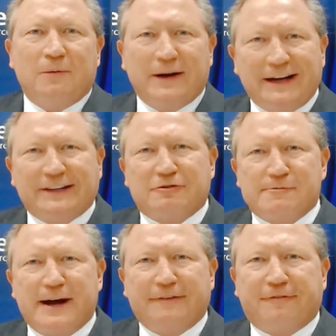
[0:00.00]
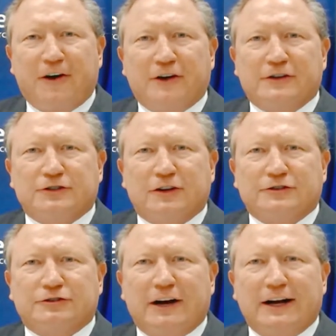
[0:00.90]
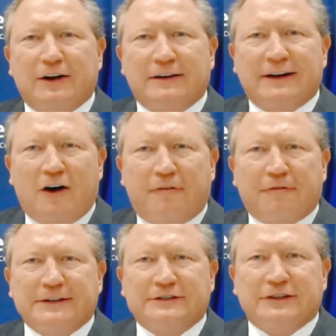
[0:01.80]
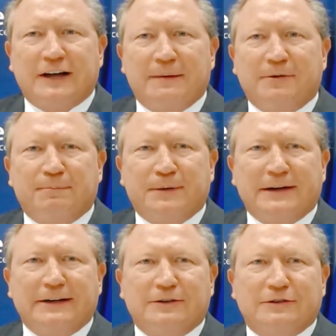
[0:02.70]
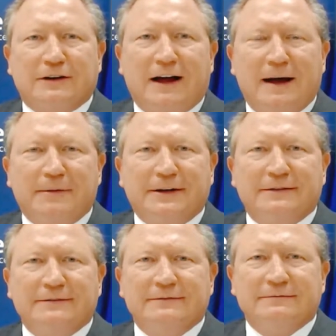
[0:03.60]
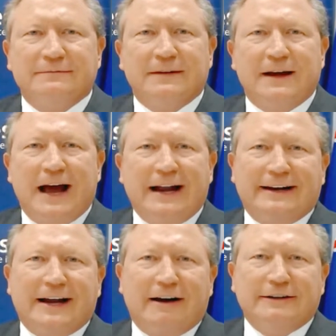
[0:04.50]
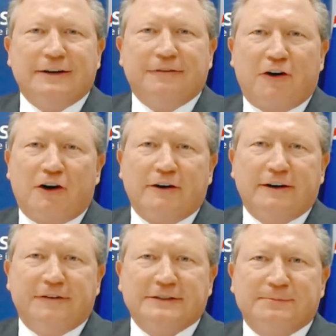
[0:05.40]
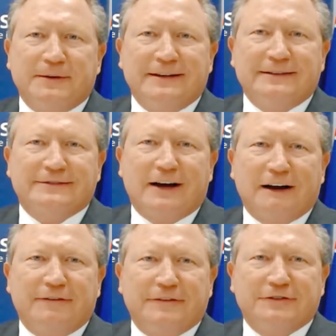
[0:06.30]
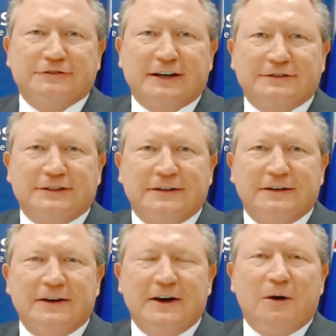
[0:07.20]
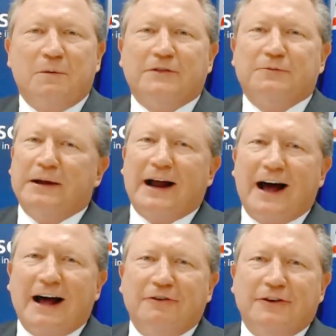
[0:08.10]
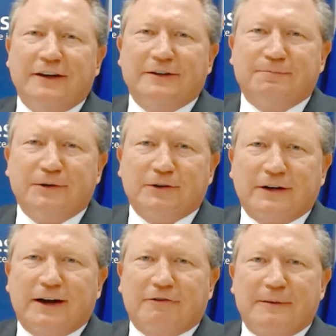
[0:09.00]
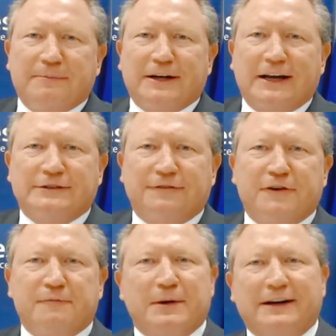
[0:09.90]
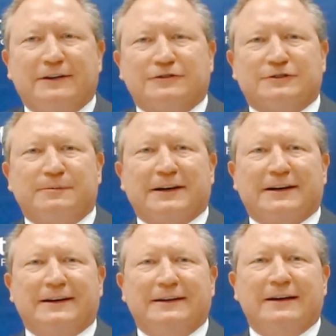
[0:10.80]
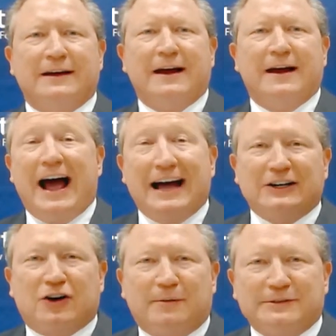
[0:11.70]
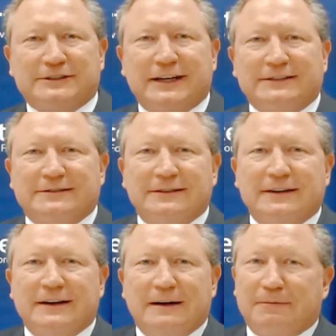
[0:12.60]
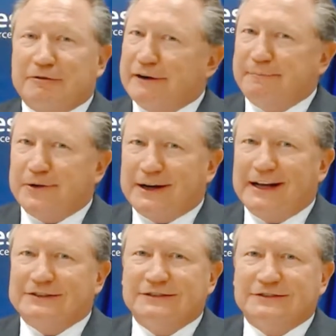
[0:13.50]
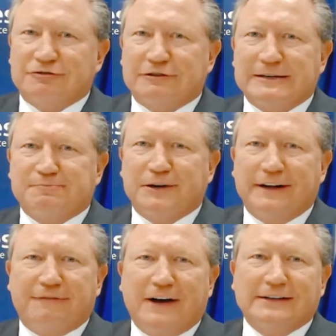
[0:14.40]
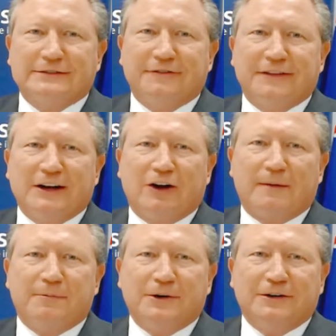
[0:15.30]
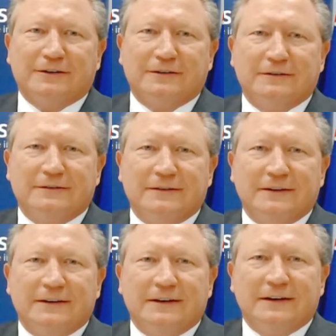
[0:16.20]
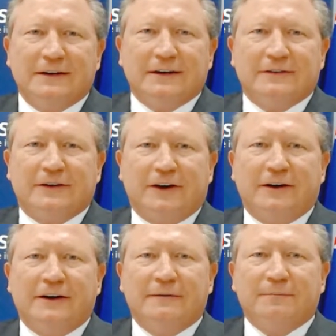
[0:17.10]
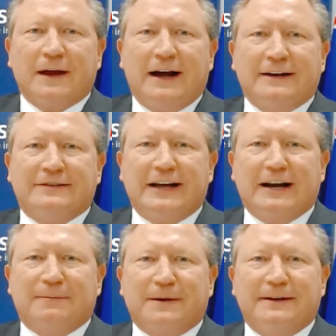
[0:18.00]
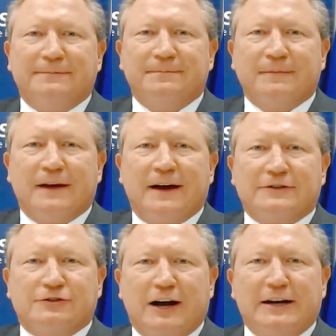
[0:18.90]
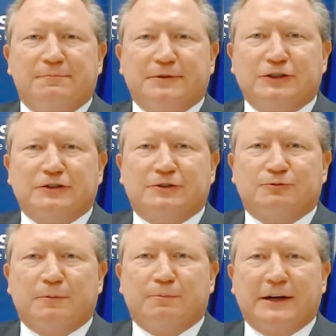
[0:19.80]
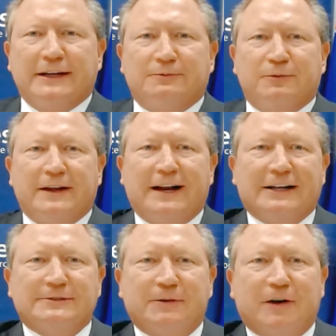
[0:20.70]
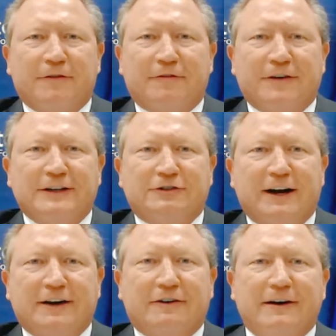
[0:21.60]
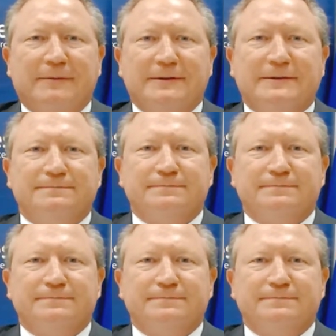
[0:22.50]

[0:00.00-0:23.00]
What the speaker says: We need to remain focused on Australia offering stable political climate and encouraging foreign investment in this style of infrastructure. We've spent 100 years building a reputation for political stability and common sense, but reputations shrink pretty fast if they're not upheld. So, understandably, Australian producers were pleased with the announcement of the Free Trade Agreement.